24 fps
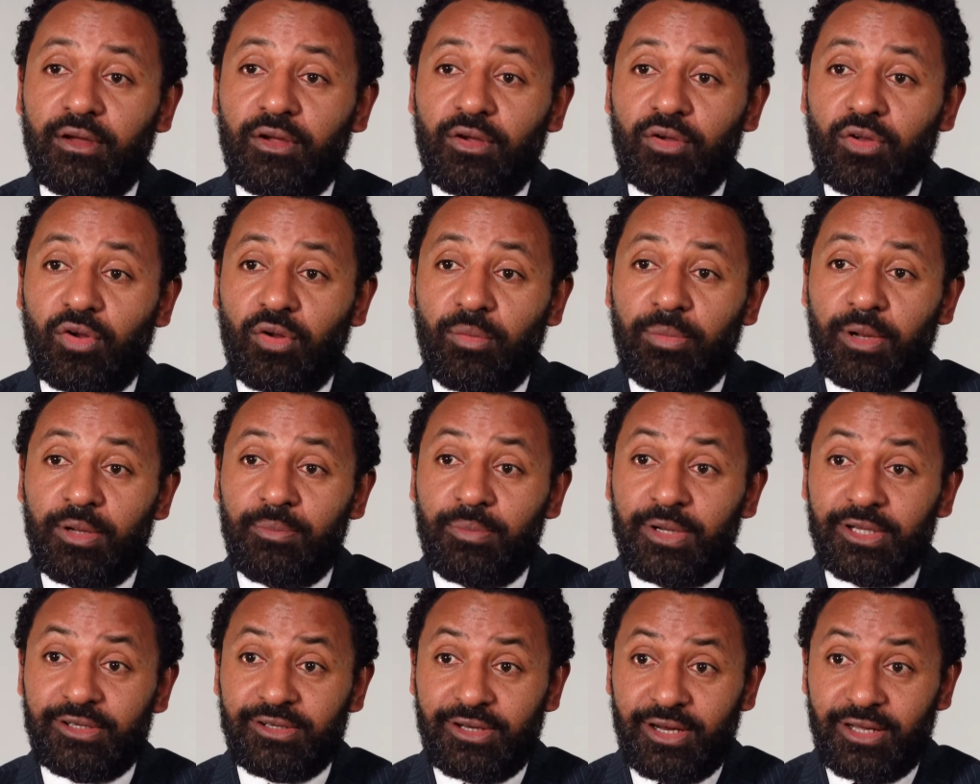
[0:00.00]
global
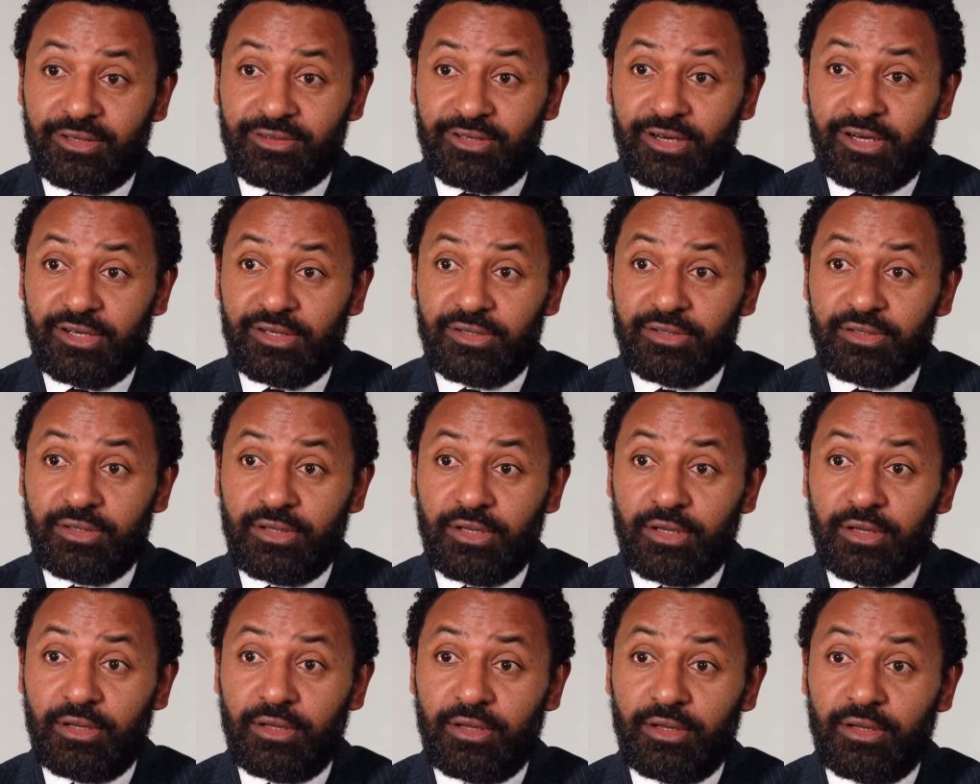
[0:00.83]
multilateral
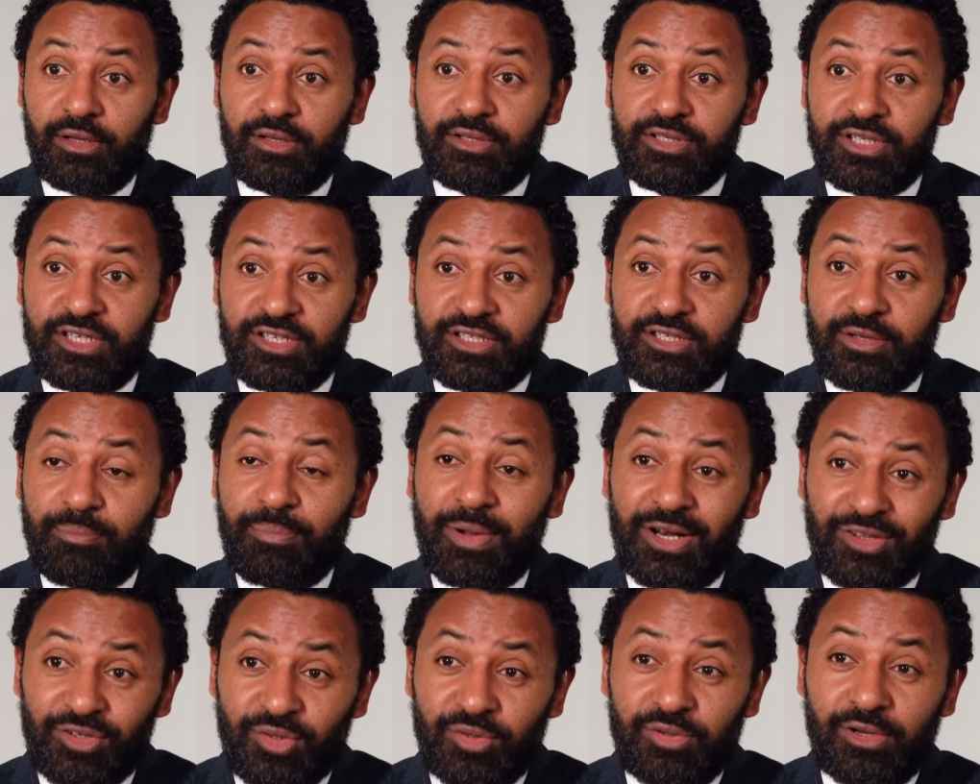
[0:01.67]
system,
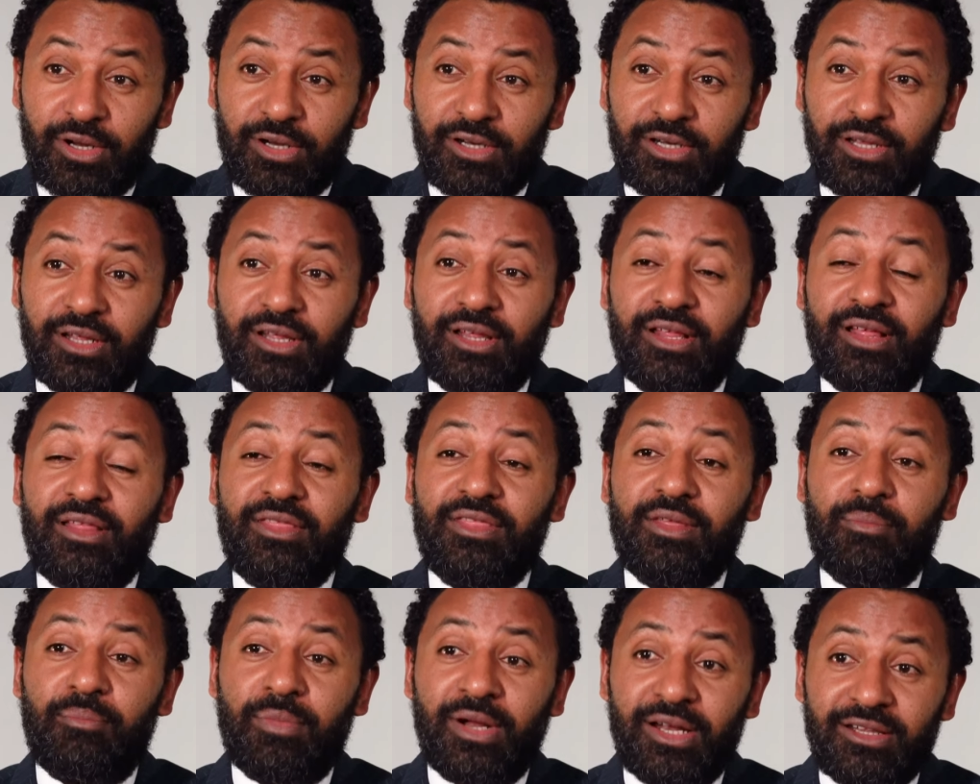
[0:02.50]
particularly
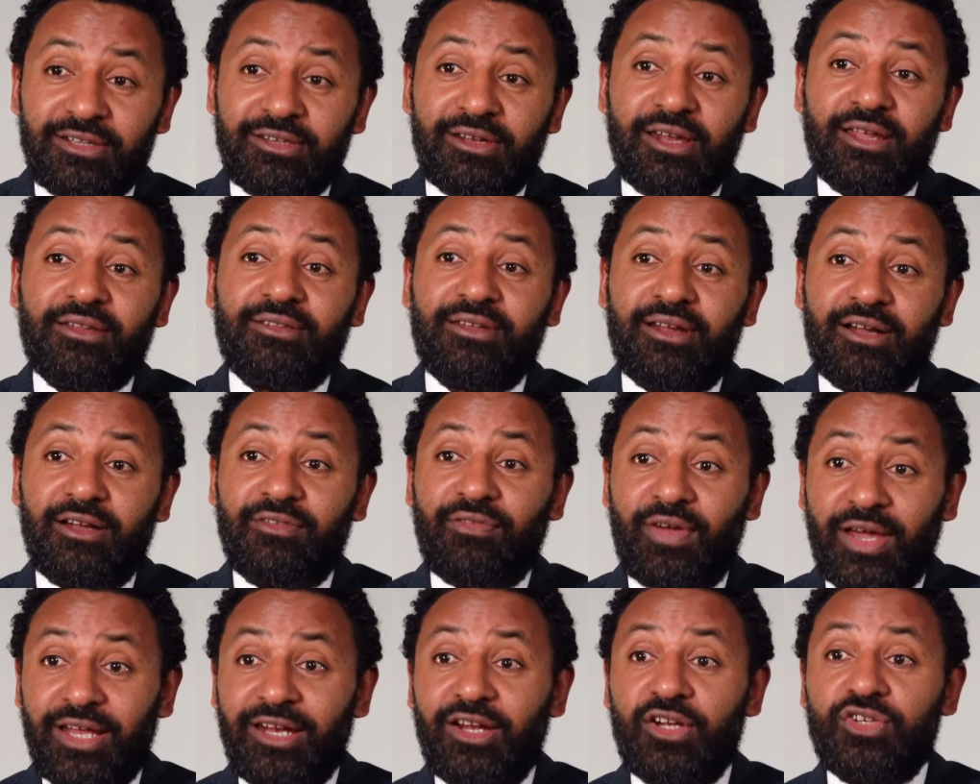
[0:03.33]
the multilateral
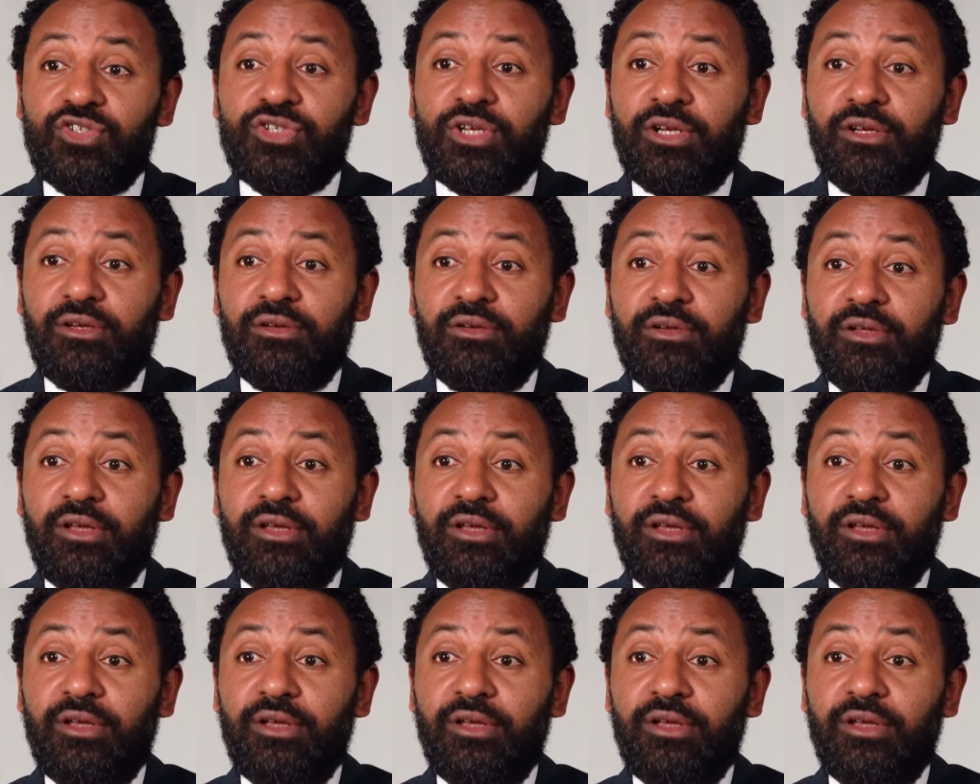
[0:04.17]
financial